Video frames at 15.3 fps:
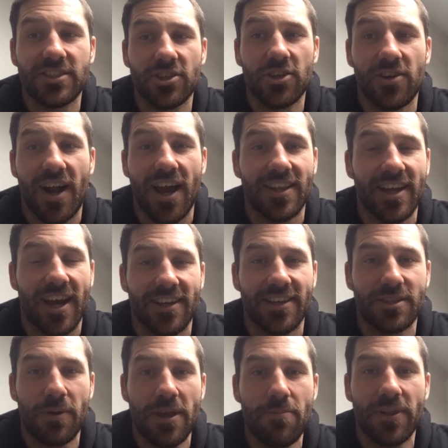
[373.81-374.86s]
It's all right,
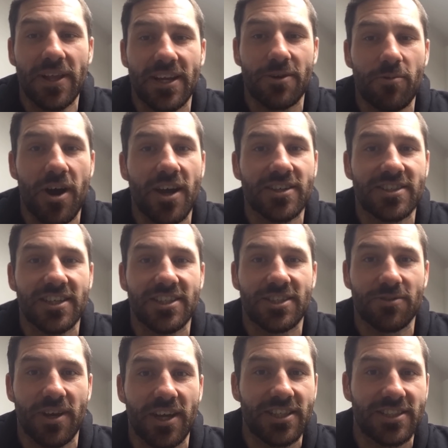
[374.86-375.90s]
Dan. There's people in a worse
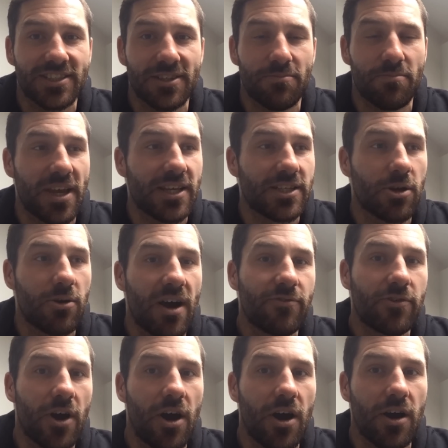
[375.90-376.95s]
situation than me, so
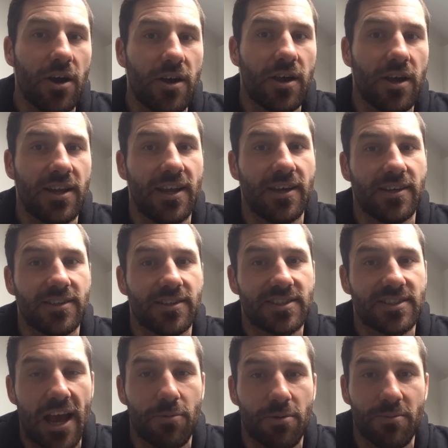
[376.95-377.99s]
I've got a little
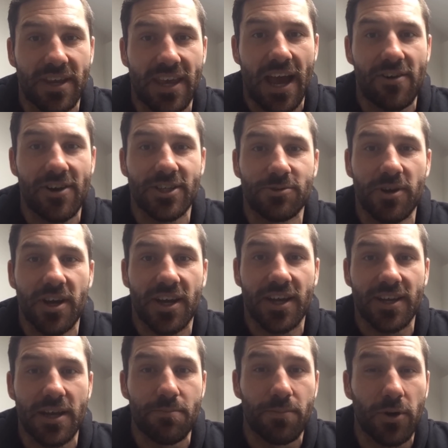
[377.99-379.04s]
setup in my garage
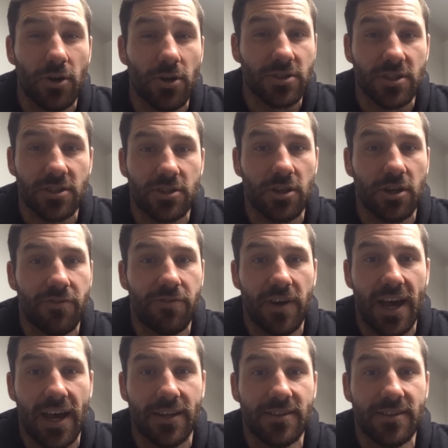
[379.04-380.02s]
working at balls and stuff.